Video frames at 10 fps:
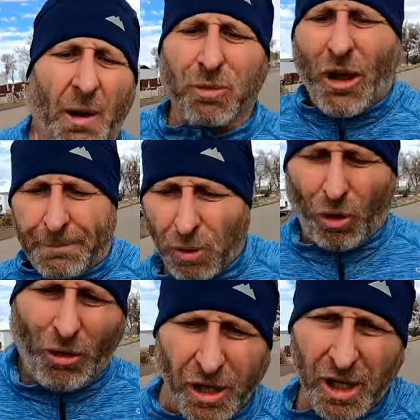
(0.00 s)
a blood
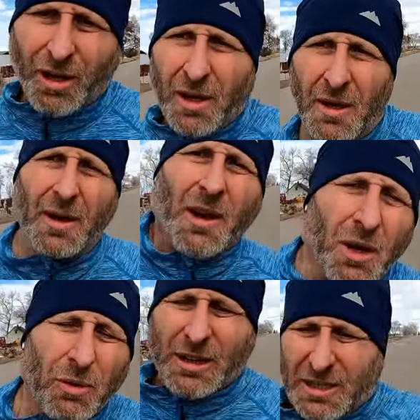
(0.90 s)
pull,
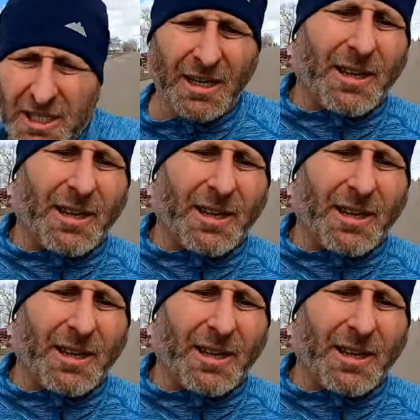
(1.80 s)
which